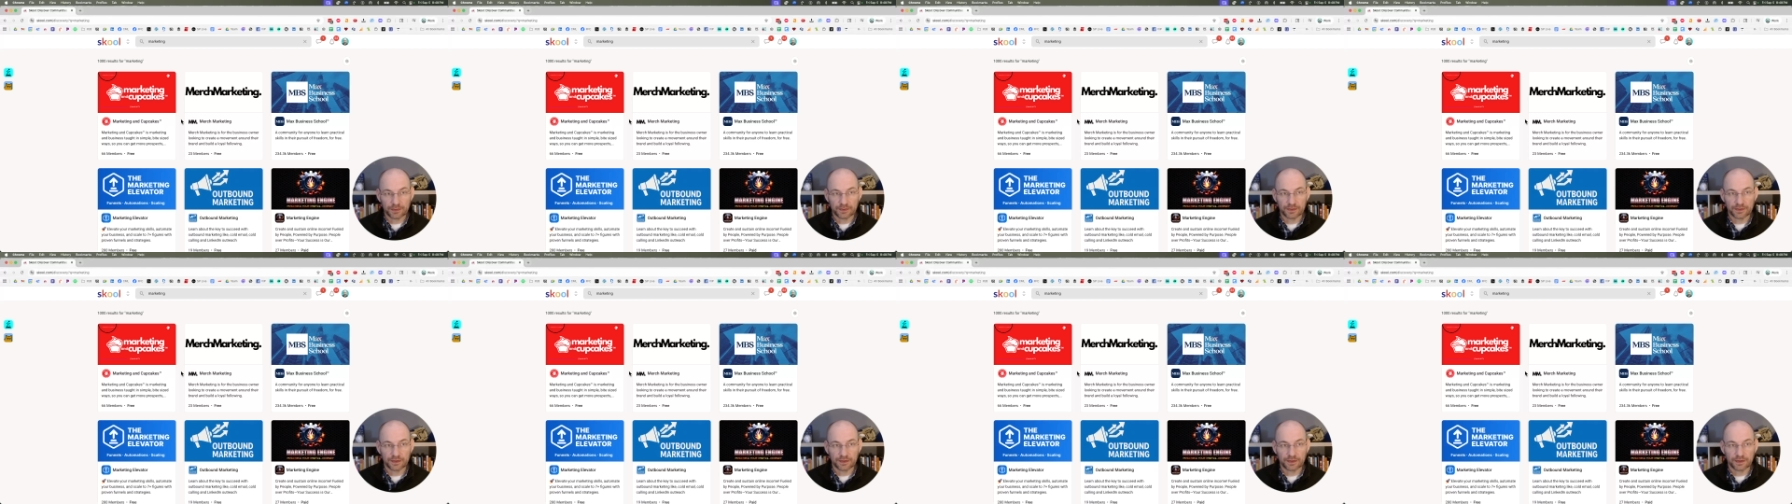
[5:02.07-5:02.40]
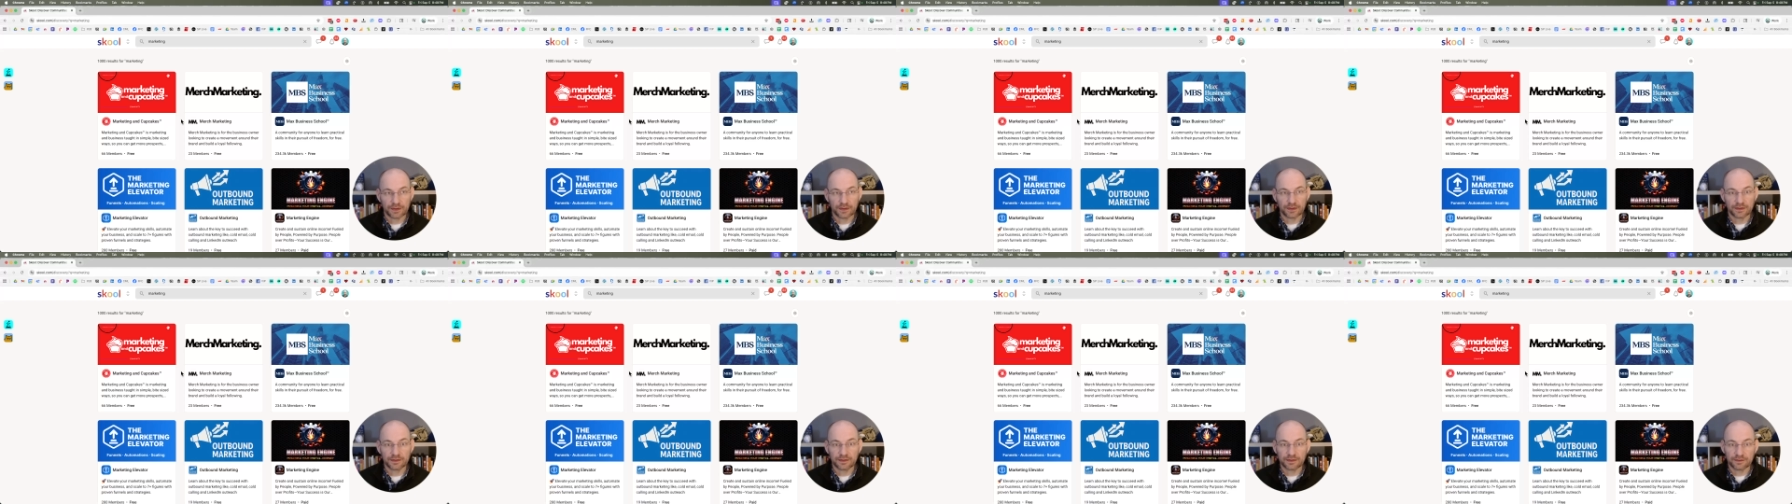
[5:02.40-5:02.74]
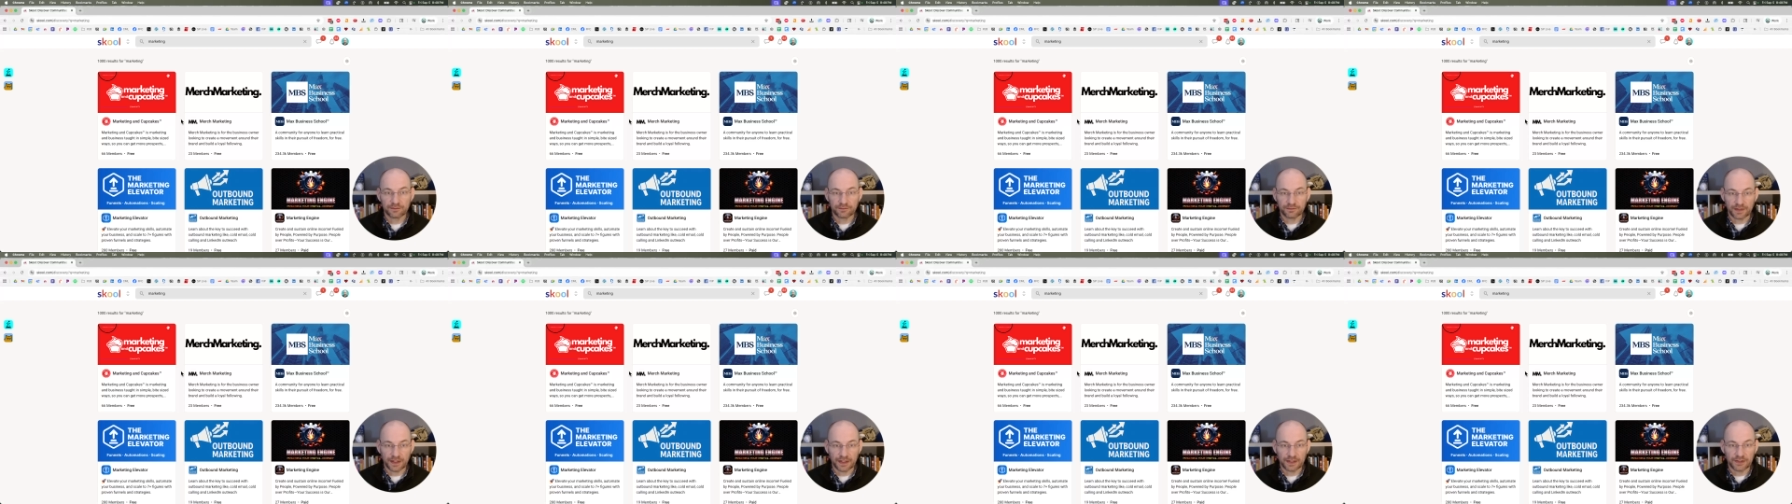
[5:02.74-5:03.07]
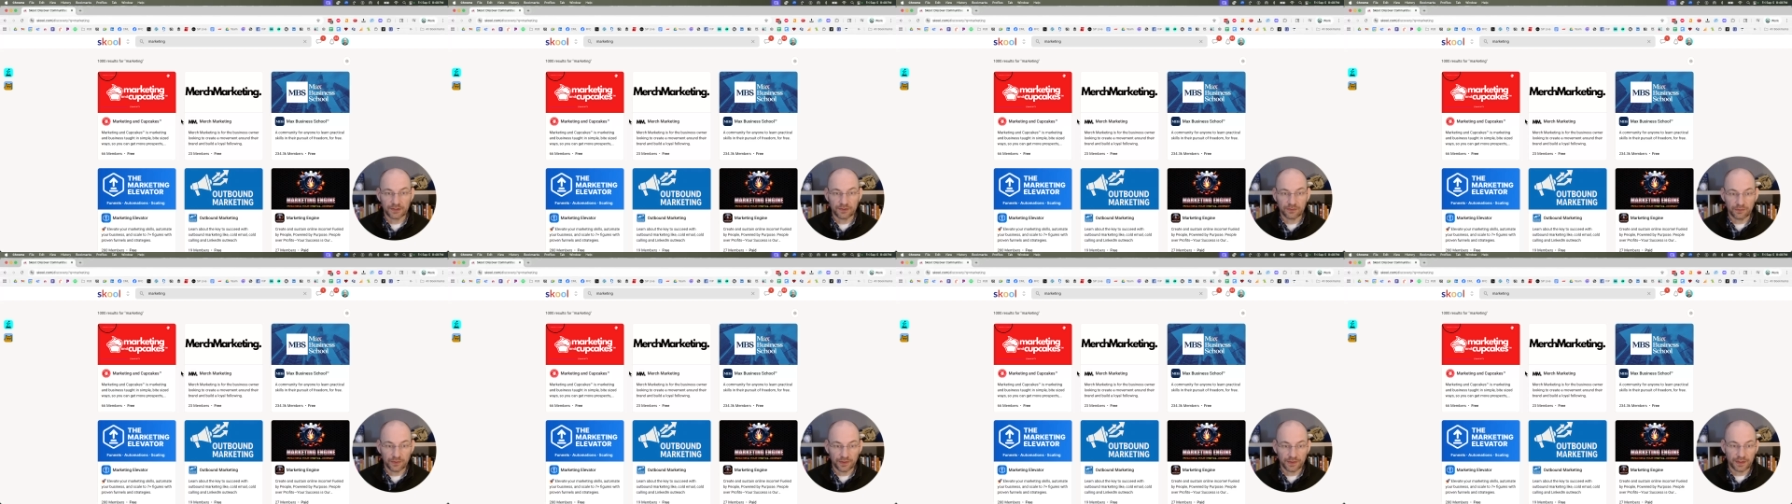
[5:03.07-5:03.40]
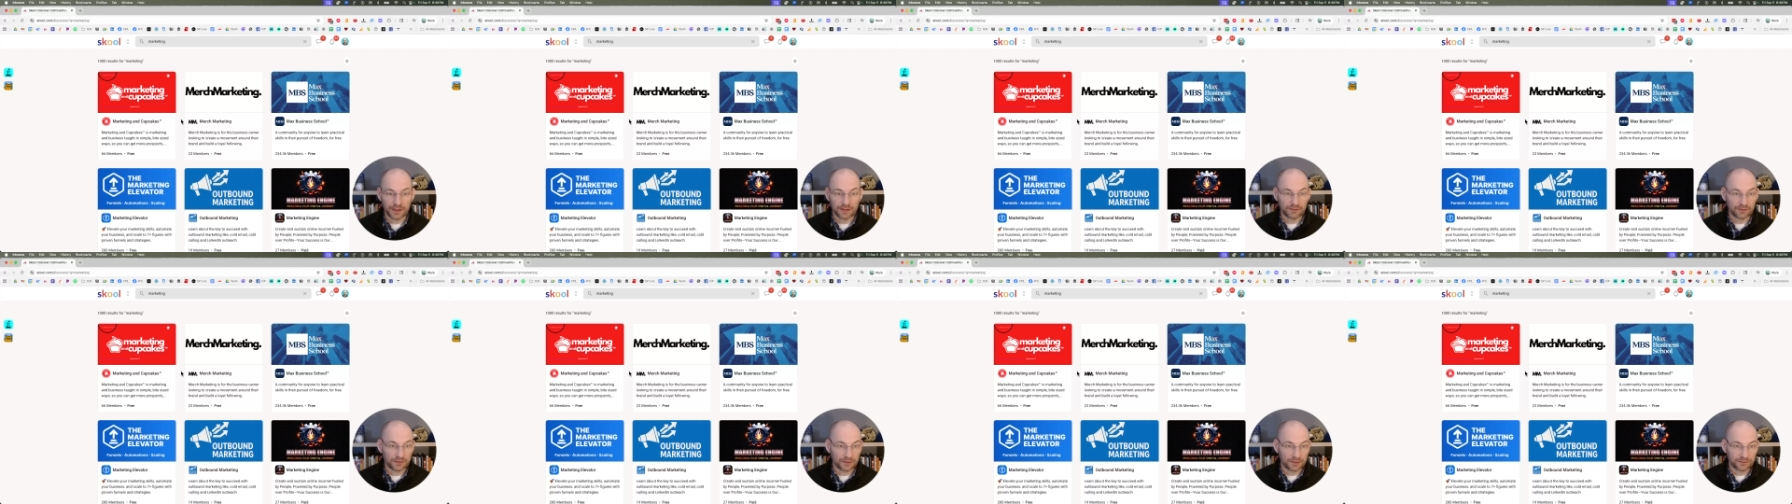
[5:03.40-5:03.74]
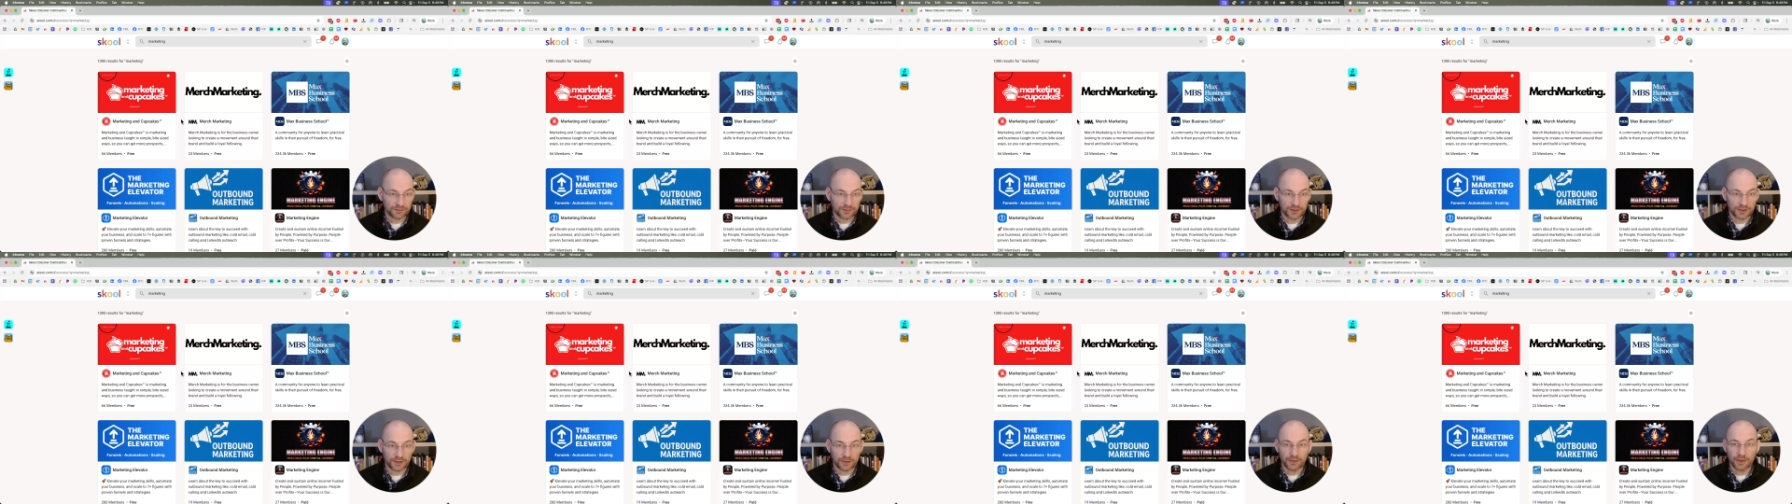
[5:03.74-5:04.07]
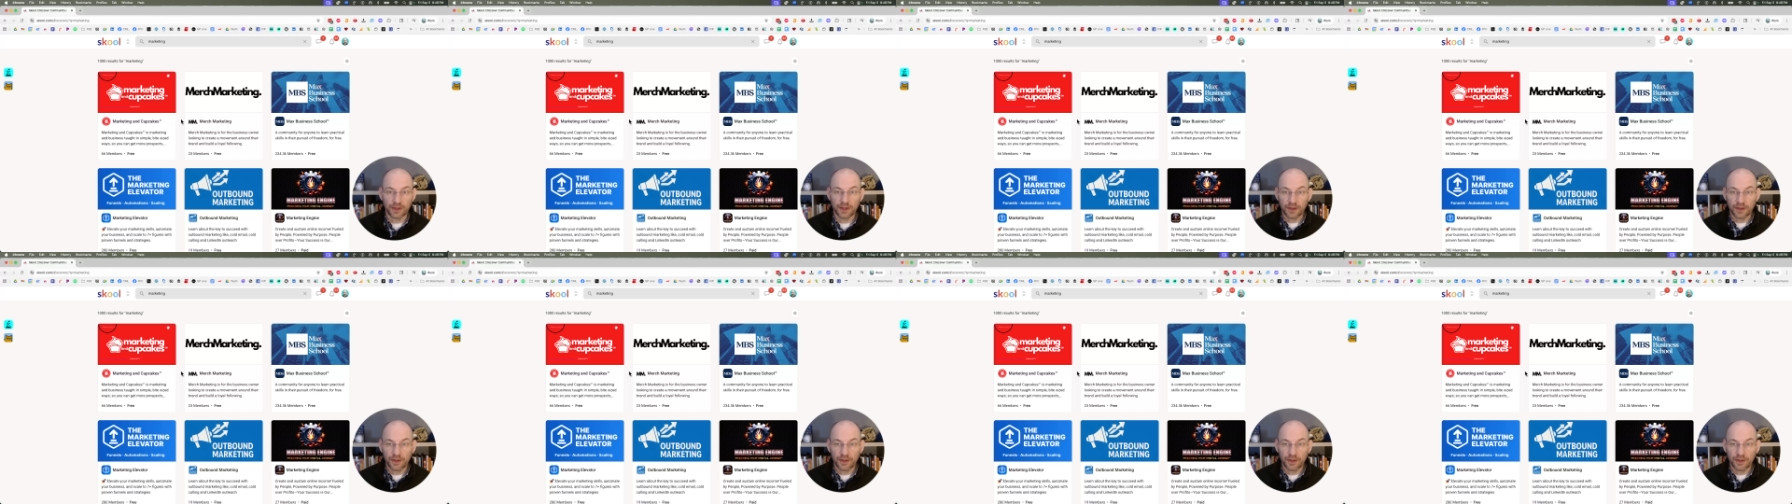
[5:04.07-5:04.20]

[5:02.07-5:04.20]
to find you when they search for you,